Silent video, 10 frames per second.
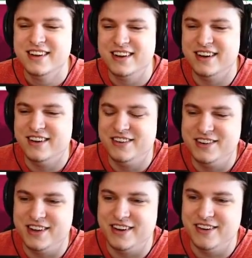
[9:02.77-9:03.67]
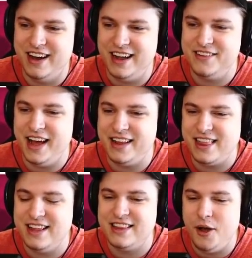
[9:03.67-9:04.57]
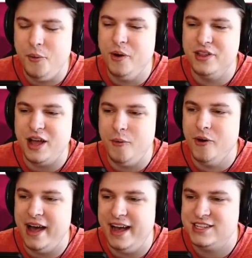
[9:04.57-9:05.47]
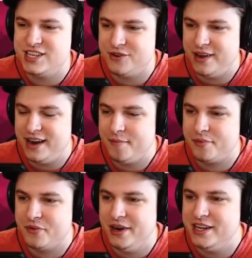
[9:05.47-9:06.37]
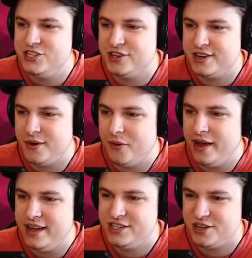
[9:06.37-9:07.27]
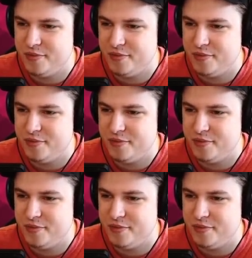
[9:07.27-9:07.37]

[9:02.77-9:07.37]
Oh no! I, I think that will that will hatch it, right? I'm pretty sure that will uh, hatch your